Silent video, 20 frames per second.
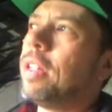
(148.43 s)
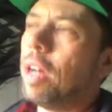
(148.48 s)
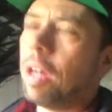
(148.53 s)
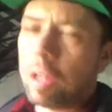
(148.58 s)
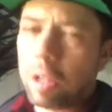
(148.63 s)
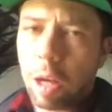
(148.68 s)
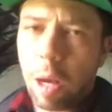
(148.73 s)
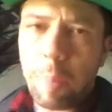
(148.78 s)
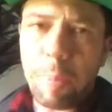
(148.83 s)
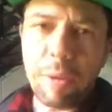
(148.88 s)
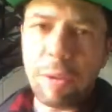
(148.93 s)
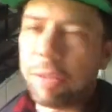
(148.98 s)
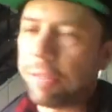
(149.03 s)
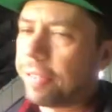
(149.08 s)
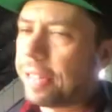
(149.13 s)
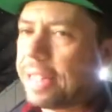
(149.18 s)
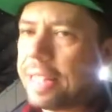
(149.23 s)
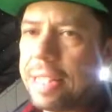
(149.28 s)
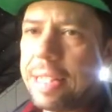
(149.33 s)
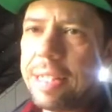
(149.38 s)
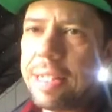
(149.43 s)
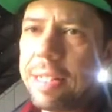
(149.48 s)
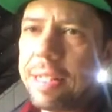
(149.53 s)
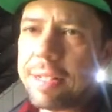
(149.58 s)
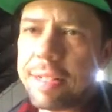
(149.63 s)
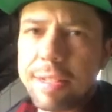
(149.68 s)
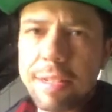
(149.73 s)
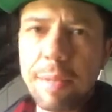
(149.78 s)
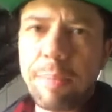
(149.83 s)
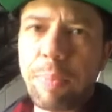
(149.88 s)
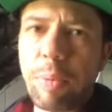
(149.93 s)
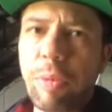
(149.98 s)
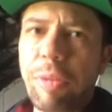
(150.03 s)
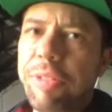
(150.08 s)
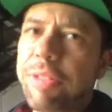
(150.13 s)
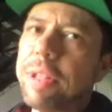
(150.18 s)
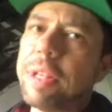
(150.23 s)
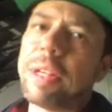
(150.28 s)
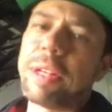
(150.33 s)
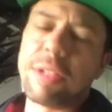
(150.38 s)
a couple of key simple
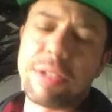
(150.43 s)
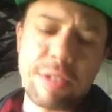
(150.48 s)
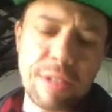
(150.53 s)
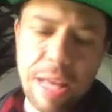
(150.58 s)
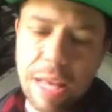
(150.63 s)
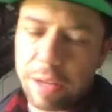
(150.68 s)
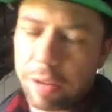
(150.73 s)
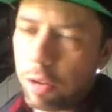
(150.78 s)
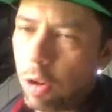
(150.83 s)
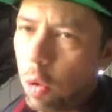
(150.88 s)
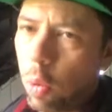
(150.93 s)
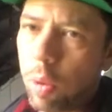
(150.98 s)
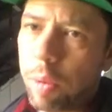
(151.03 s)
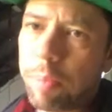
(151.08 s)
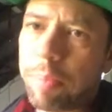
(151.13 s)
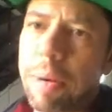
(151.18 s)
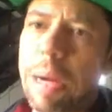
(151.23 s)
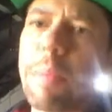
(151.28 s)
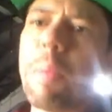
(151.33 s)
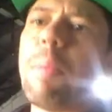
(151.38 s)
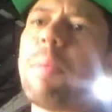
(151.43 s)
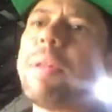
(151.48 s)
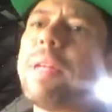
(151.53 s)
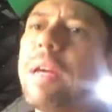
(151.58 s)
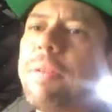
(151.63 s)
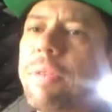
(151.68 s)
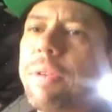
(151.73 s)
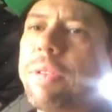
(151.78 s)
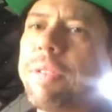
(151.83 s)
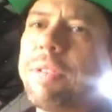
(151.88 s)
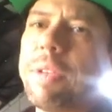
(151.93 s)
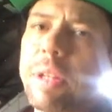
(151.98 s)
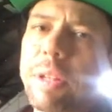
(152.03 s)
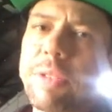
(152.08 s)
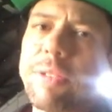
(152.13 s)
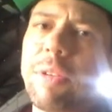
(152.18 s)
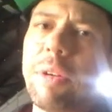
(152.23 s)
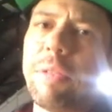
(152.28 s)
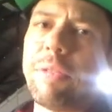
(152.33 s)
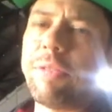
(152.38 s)
things that no one probably ever
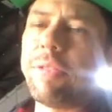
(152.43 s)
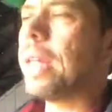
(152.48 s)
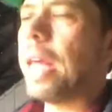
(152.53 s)
thinks of,